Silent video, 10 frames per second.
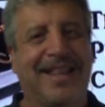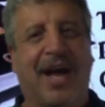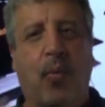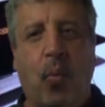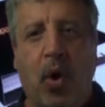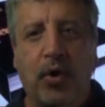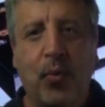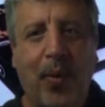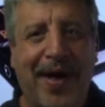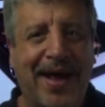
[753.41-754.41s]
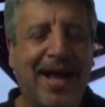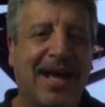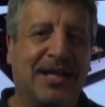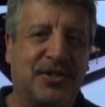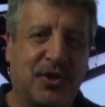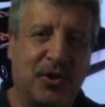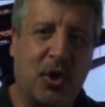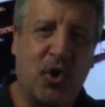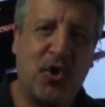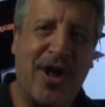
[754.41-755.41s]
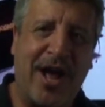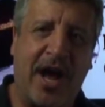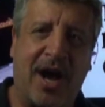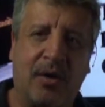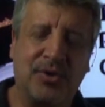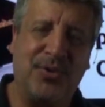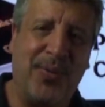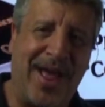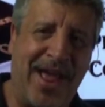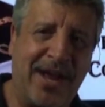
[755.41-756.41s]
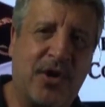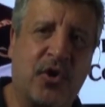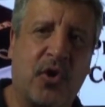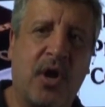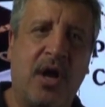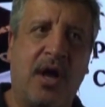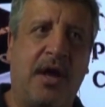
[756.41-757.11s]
That one way is to learn how to anchor